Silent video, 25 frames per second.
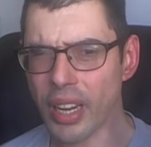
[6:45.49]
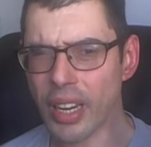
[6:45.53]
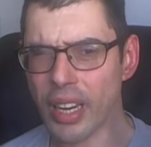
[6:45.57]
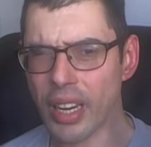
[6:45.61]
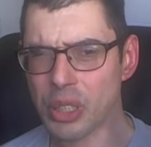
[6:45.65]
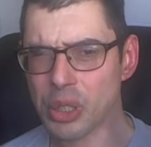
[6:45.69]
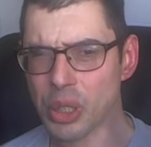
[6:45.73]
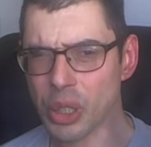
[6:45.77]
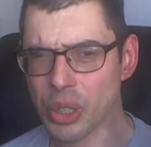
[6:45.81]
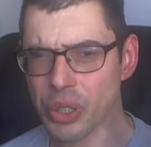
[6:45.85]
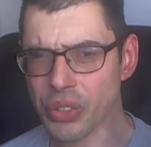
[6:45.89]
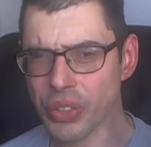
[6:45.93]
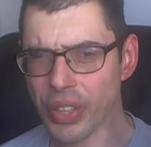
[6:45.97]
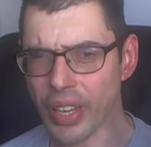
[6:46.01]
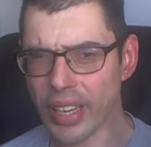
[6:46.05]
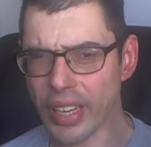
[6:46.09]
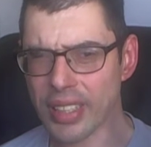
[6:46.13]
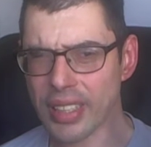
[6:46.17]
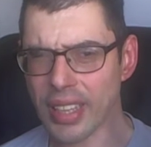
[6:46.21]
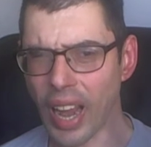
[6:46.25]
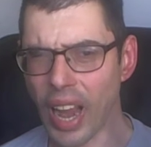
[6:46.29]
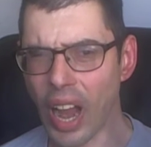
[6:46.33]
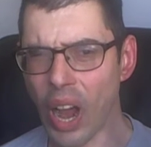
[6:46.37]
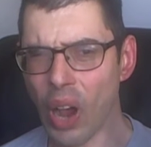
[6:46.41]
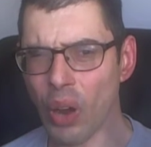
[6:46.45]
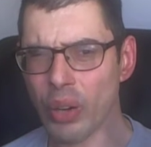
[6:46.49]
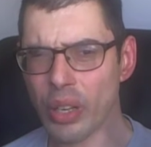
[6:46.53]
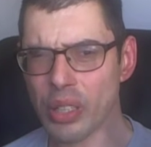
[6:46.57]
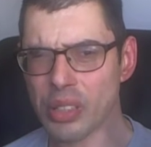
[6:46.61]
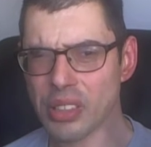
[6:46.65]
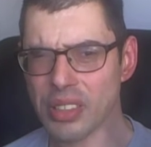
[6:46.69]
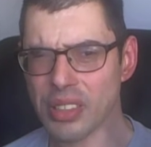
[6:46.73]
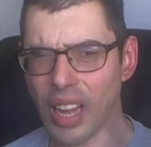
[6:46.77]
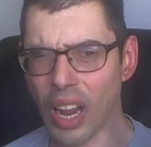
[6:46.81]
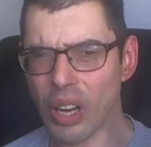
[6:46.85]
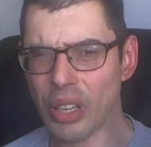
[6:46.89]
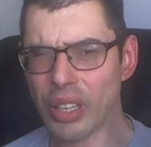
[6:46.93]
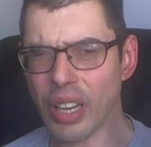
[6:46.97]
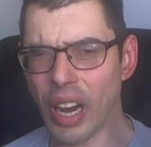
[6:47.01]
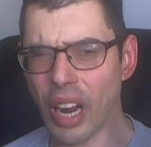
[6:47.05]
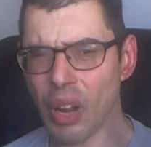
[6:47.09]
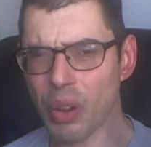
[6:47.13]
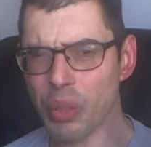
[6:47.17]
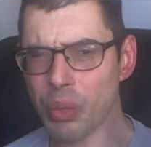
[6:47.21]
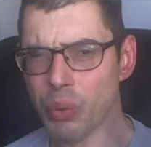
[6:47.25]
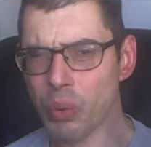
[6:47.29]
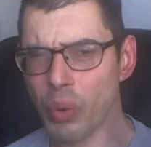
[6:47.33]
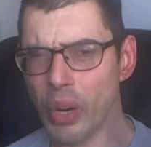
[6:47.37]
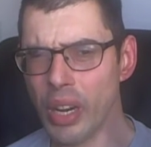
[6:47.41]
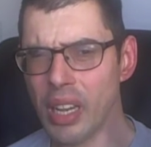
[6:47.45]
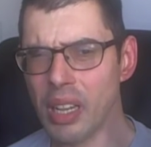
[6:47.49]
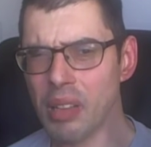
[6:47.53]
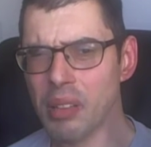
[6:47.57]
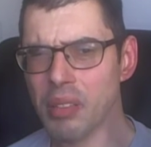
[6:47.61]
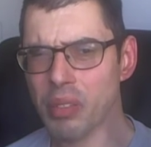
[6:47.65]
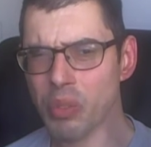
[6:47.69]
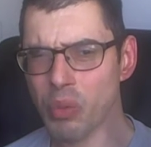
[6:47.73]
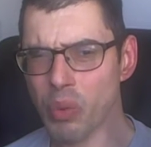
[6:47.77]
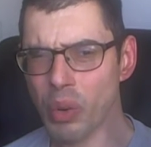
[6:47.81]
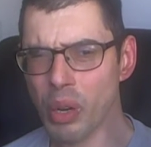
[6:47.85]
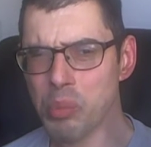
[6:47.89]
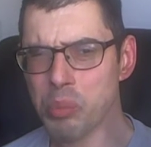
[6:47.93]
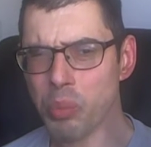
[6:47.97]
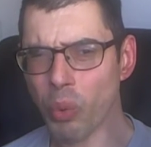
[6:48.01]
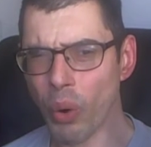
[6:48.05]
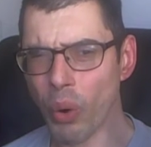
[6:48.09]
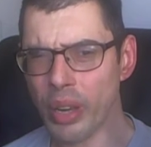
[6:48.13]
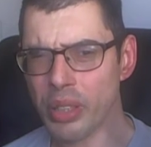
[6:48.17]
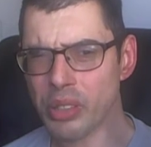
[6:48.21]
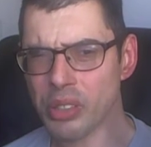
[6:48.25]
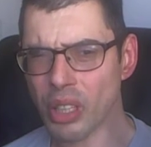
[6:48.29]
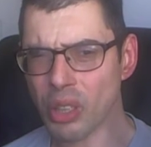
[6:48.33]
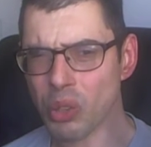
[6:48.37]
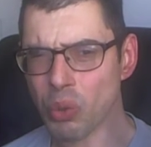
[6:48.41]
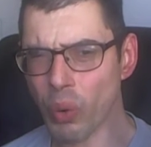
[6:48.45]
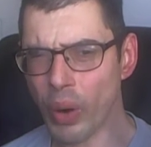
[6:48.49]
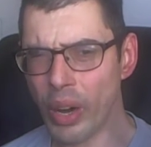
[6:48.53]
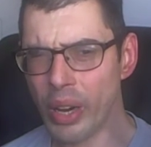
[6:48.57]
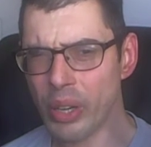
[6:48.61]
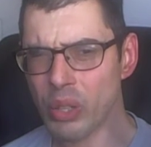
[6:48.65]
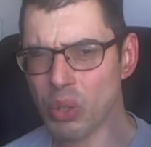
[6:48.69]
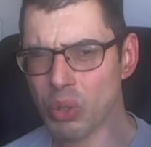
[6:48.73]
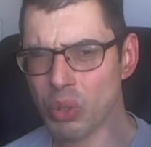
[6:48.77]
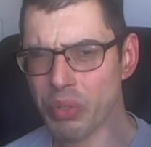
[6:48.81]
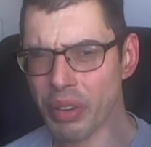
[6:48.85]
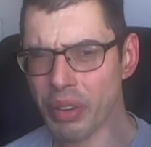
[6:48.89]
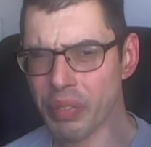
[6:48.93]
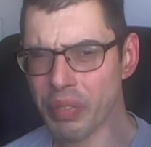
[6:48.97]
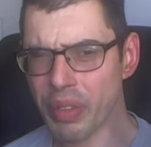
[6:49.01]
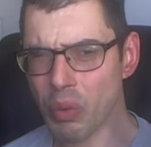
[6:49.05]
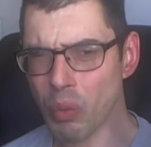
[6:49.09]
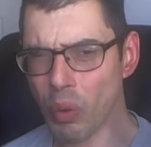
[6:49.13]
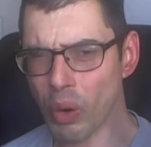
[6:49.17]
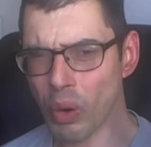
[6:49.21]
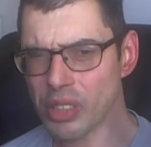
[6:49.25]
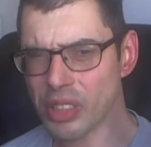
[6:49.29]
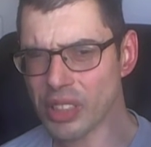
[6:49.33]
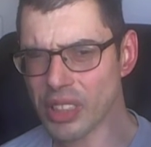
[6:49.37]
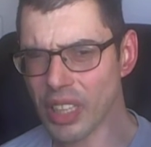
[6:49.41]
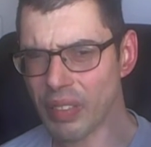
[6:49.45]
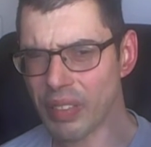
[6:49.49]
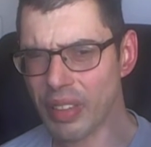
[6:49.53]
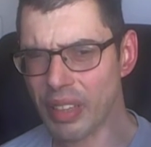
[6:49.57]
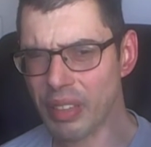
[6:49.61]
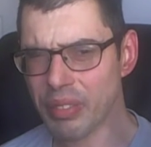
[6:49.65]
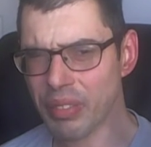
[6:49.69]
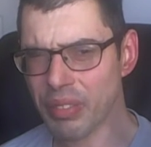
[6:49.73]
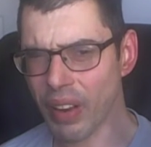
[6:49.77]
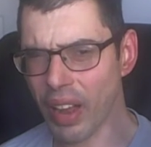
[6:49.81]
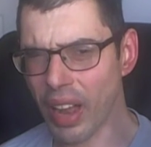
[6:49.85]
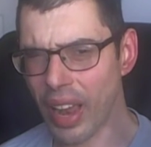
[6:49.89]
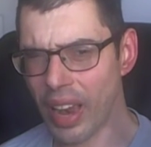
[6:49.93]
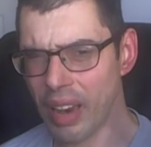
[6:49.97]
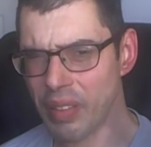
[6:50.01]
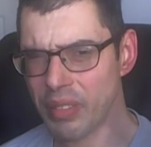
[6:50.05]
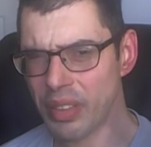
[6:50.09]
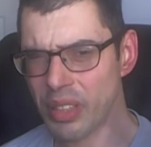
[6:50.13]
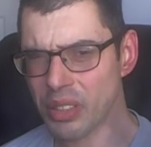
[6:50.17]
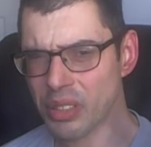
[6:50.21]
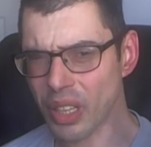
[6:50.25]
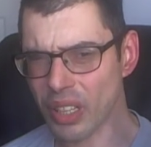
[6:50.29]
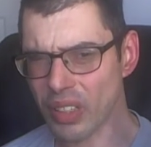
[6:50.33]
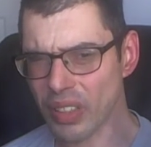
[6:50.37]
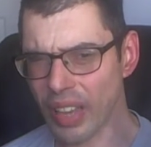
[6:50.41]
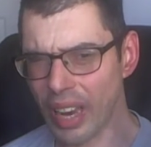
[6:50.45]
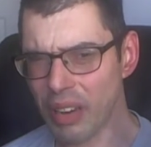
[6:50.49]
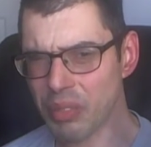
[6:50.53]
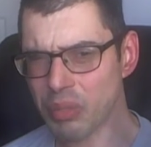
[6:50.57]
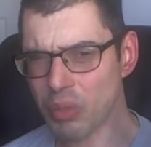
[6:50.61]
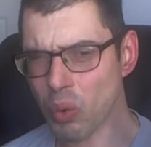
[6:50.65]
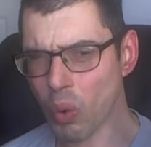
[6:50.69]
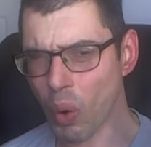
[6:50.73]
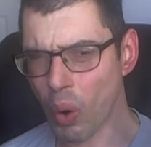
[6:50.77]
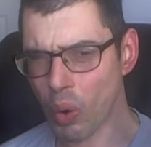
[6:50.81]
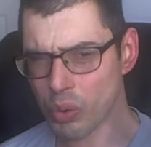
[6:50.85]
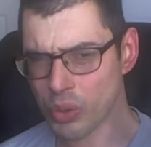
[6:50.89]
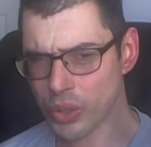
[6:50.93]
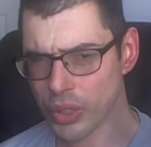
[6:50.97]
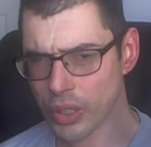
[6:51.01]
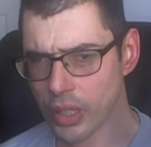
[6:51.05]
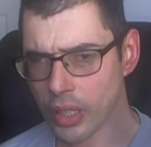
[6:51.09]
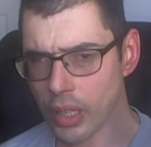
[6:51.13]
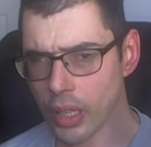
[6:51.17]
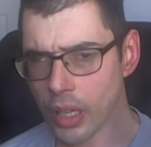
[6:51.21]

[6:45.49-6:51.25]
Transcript: It just ticked down. It's now down 3 points at 2251.75. These are live quotes.